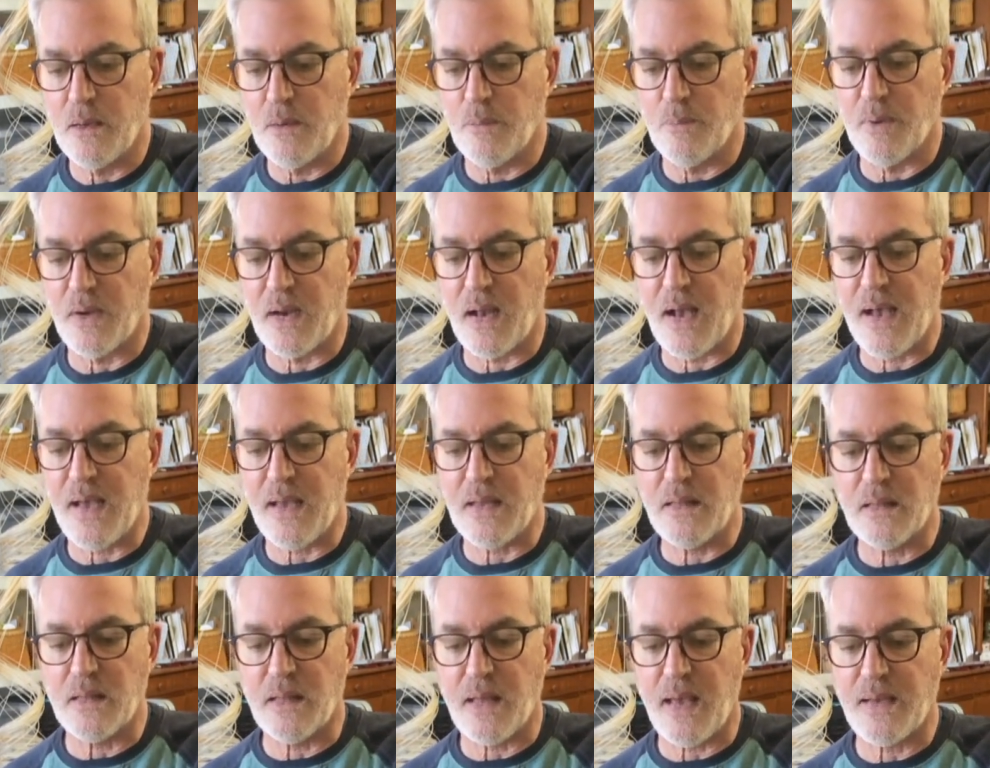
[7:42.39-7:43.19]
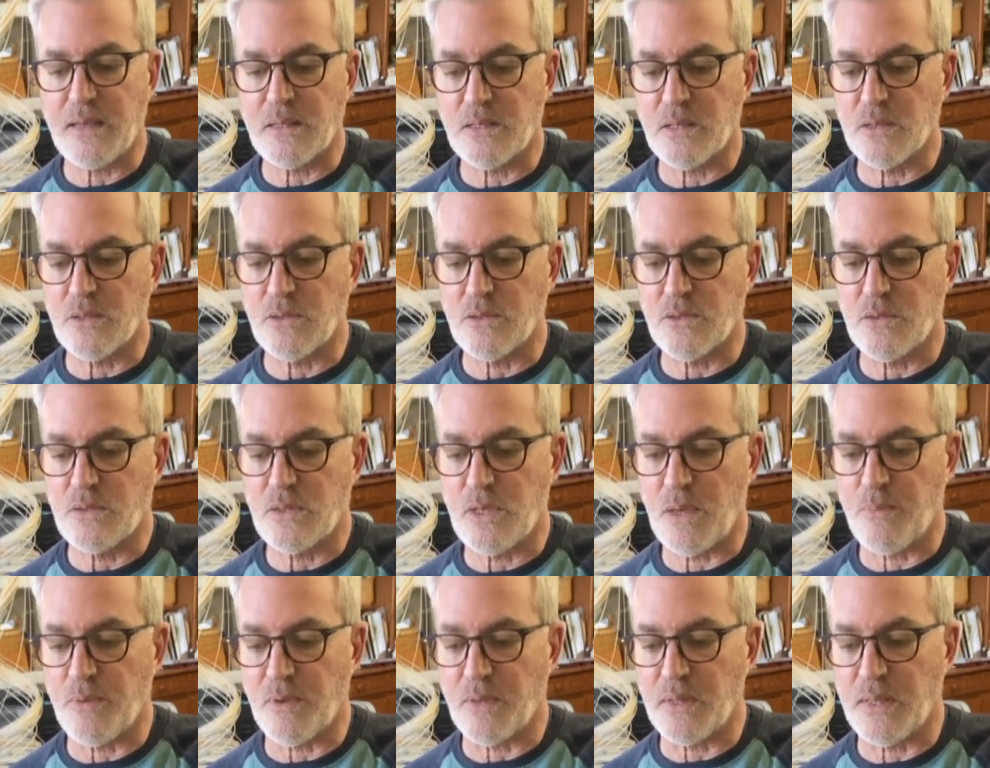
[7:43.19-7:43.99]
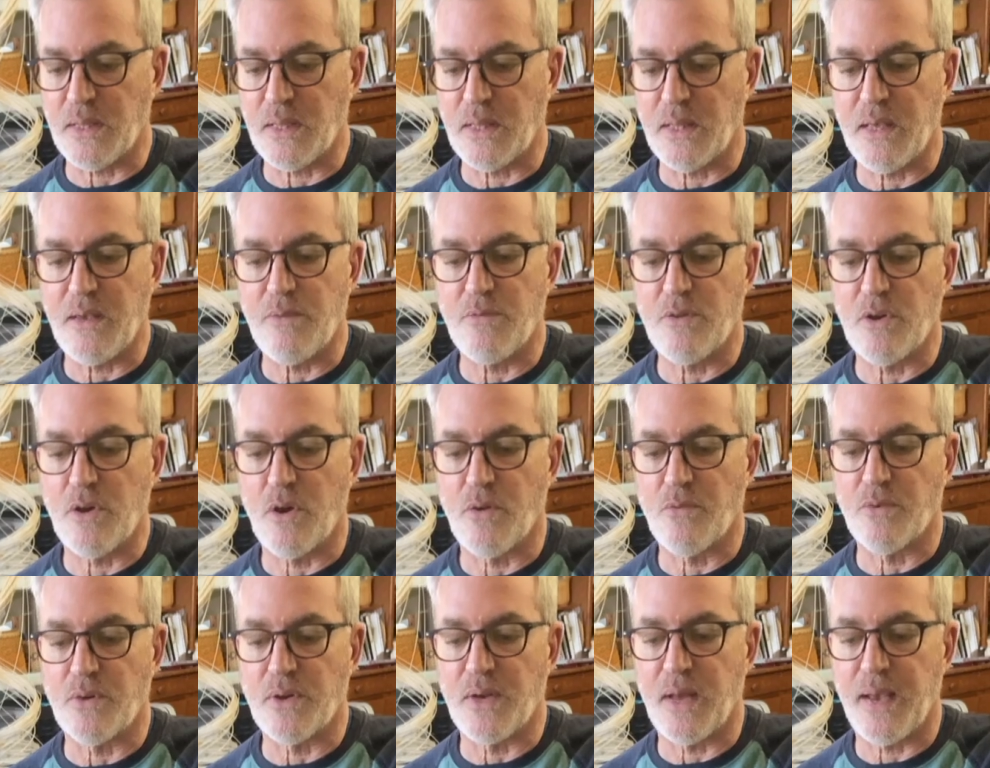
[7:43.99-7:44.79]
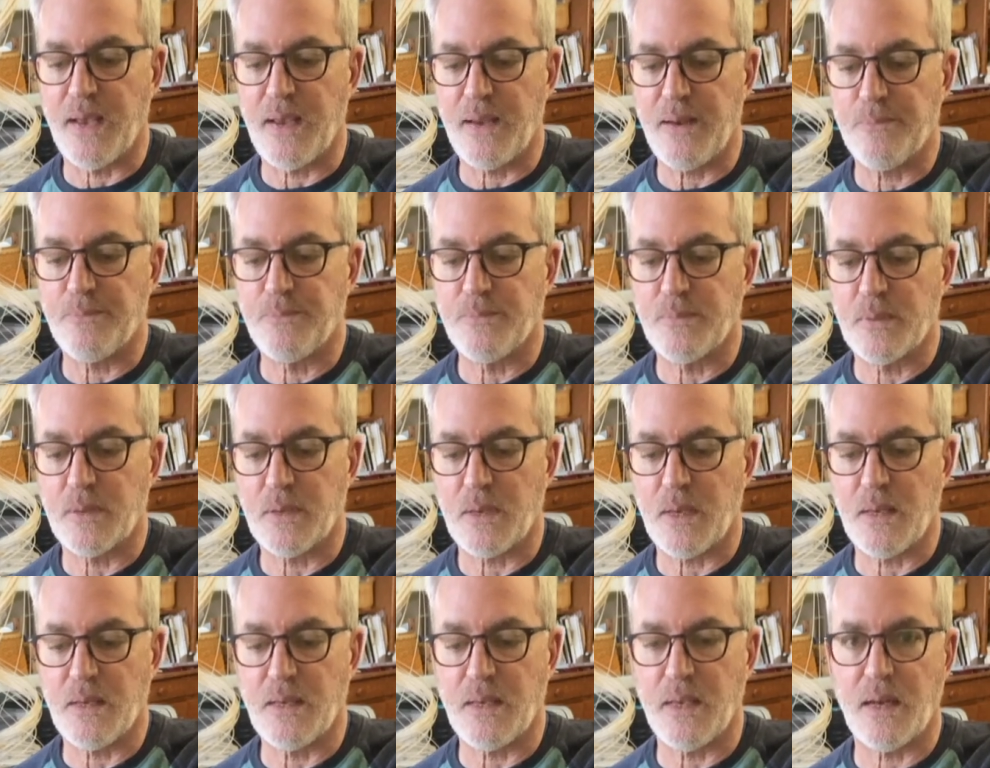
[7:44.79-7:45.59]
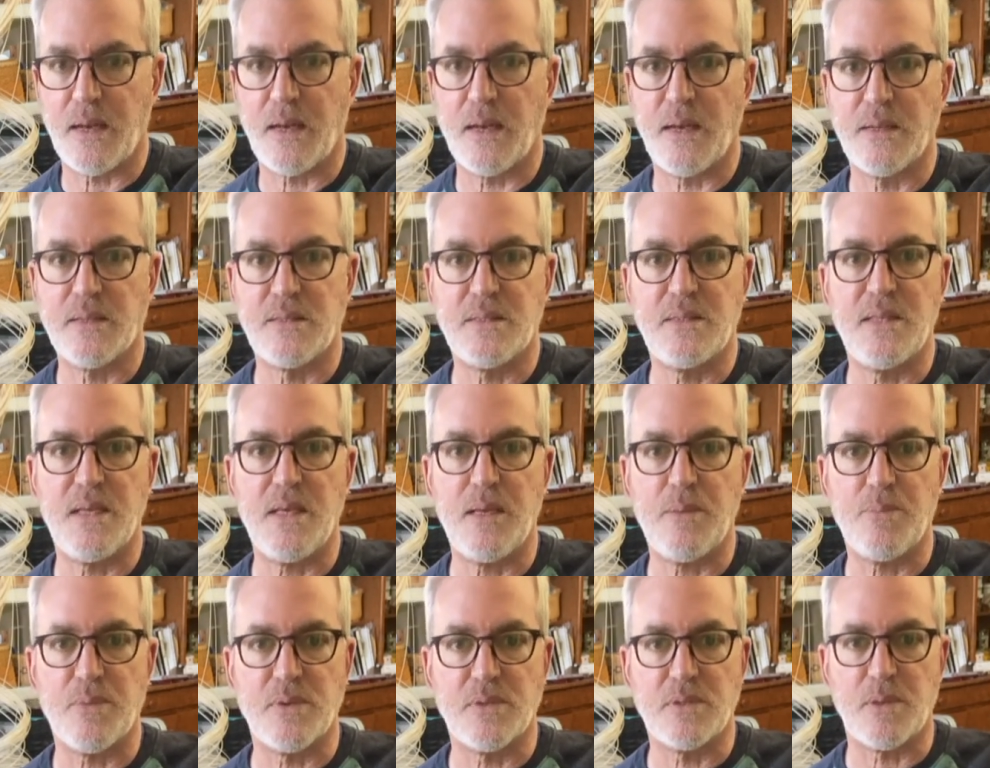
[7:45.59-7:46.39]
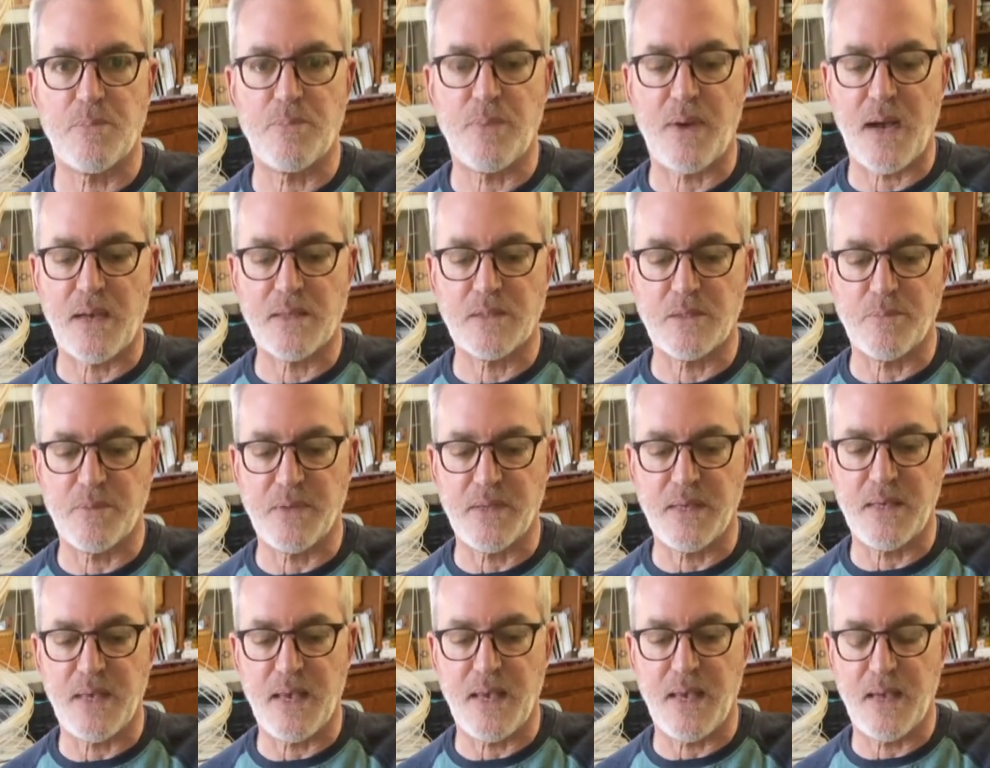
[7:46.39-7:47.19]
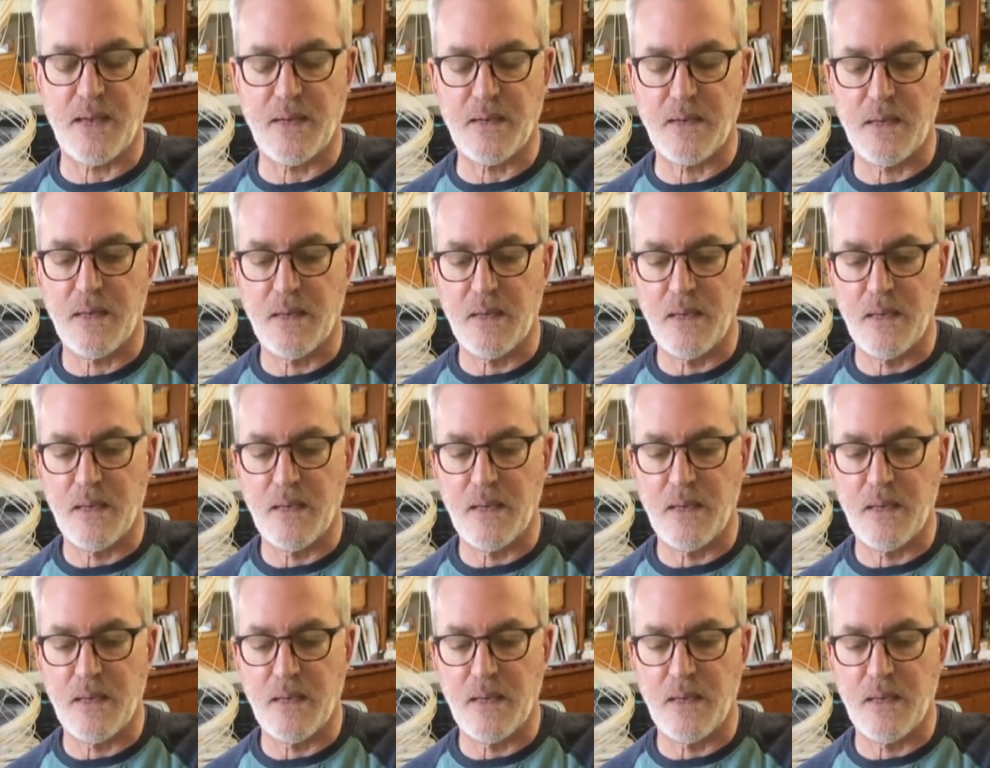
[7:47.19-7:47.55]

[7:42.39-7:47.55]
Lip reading: But I like to typically leave it overnight and get it as deep as it possibly can,